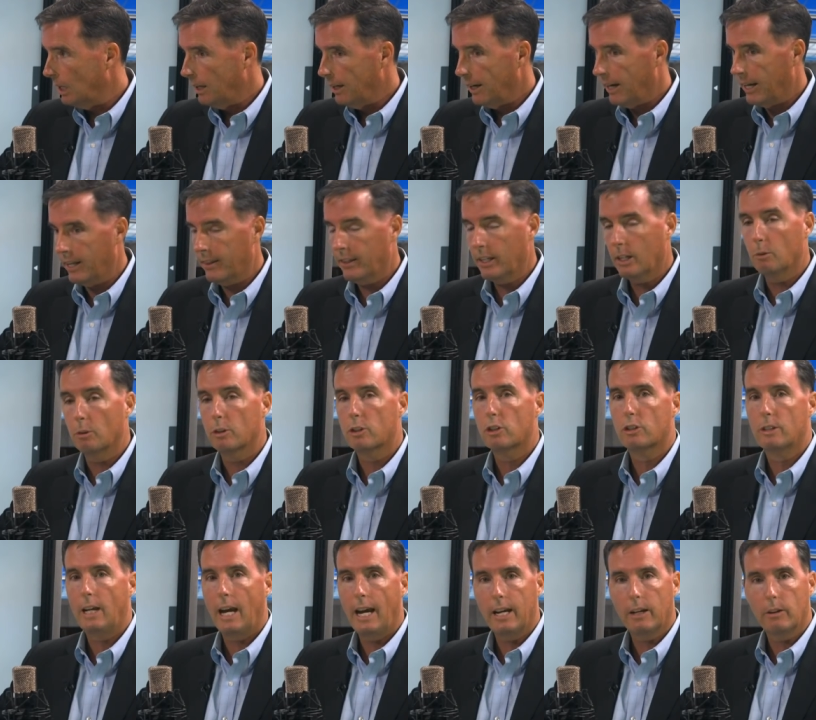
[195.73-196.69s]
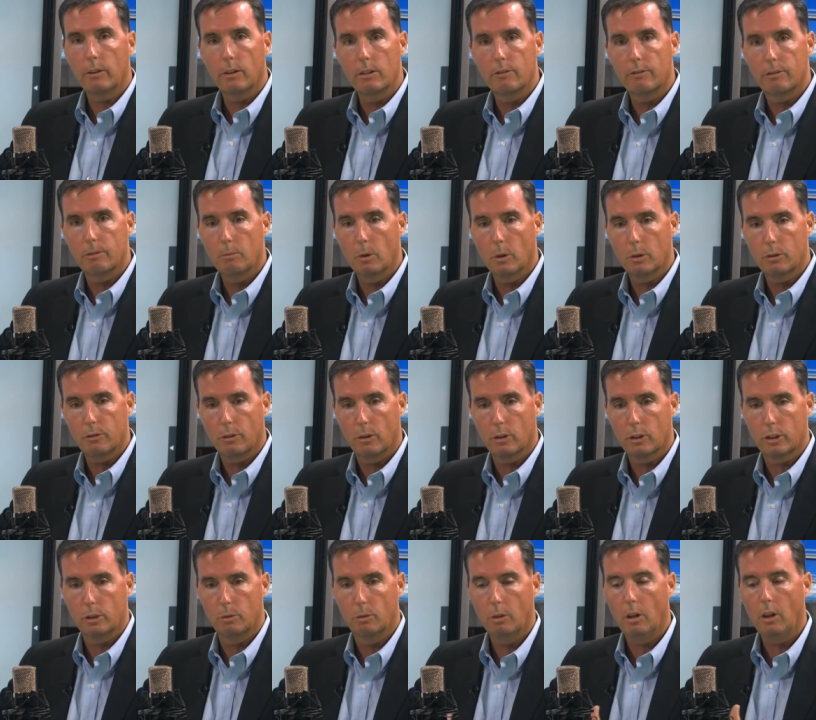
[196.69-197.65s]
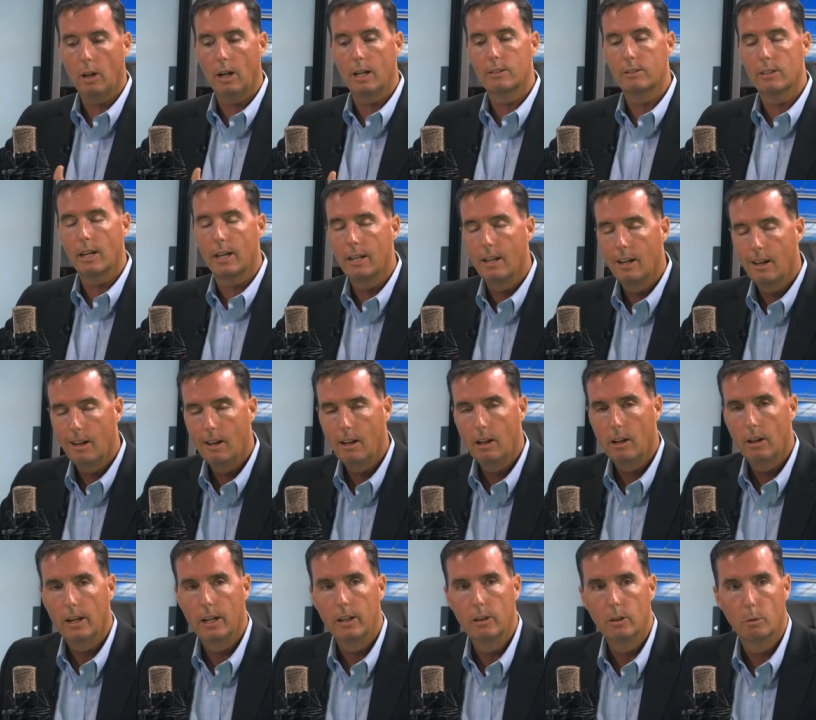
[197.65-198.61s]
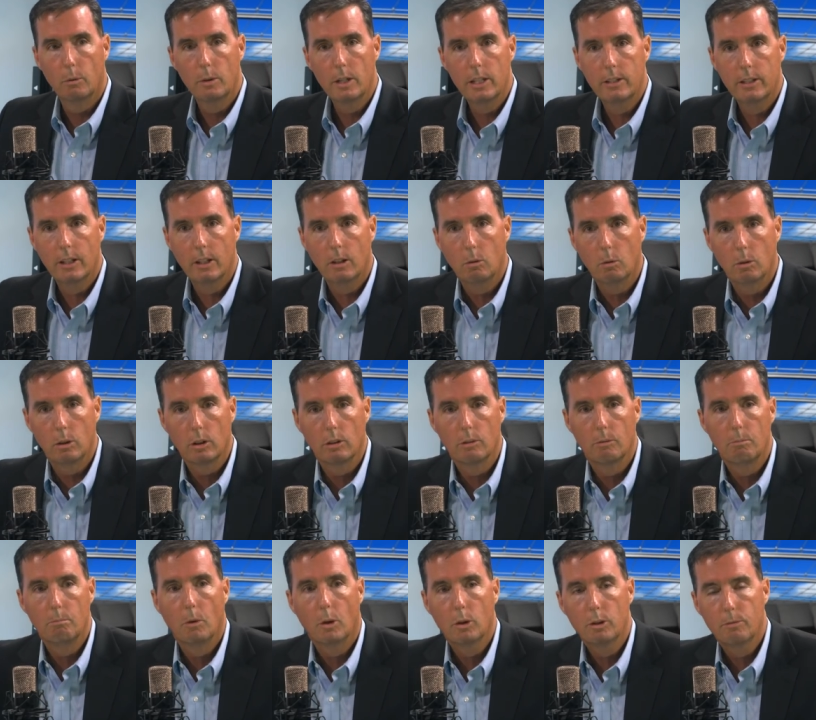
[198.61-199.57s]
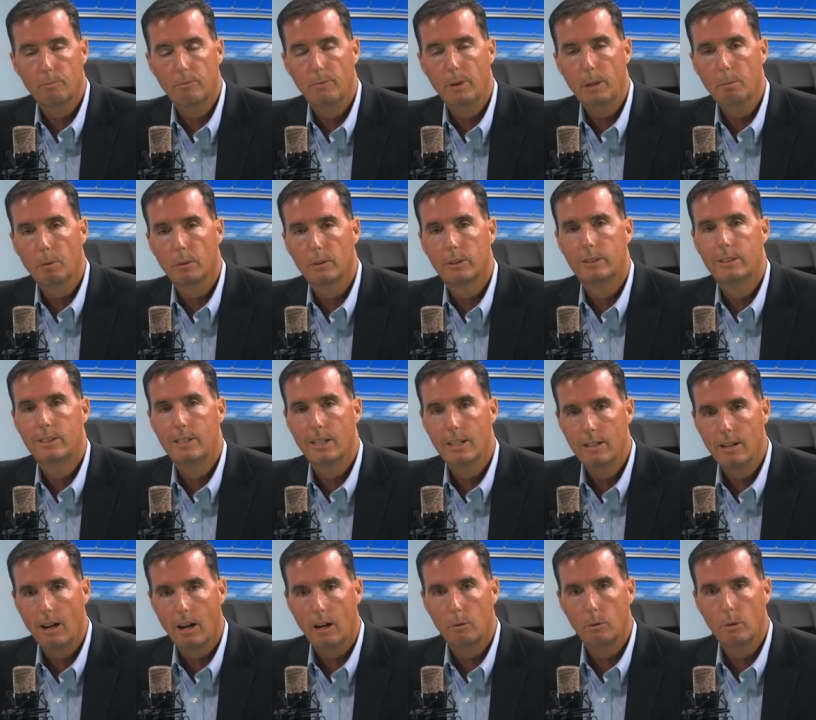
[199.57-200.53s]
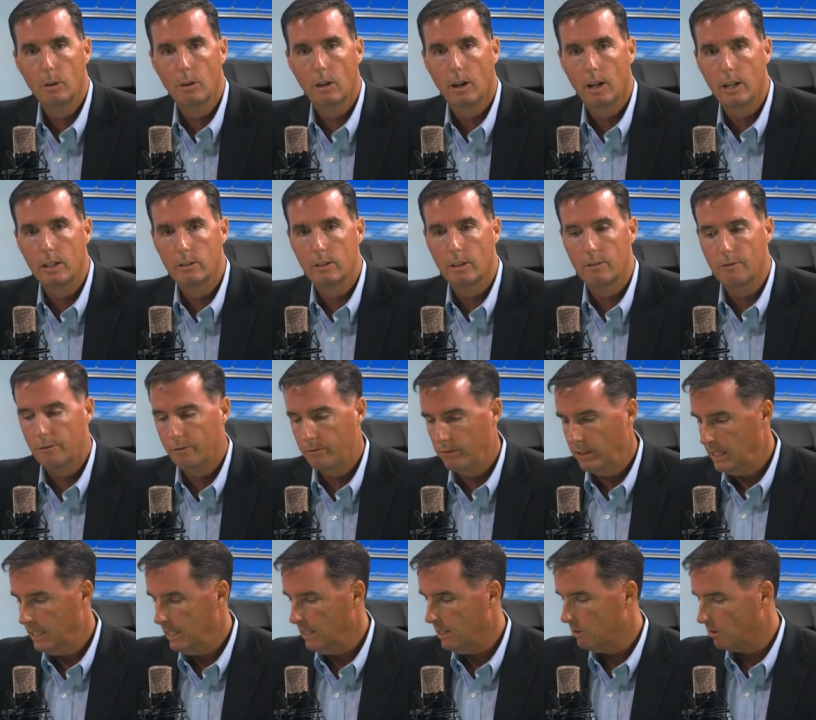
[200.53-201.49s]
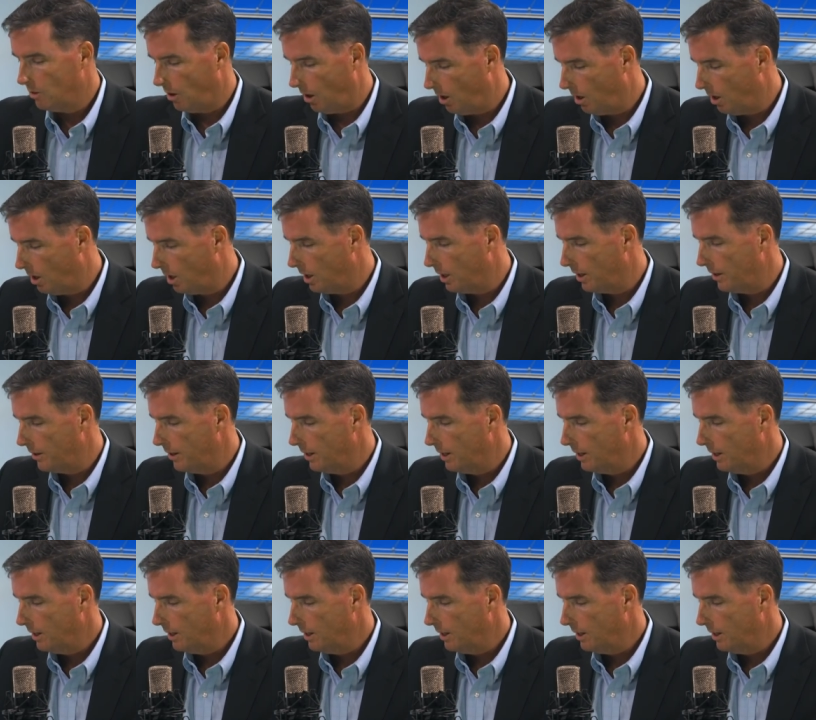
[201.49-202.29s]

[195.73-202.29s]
And I think it was staggering for most folks to realize that in the retail world, most people did not realize that fees on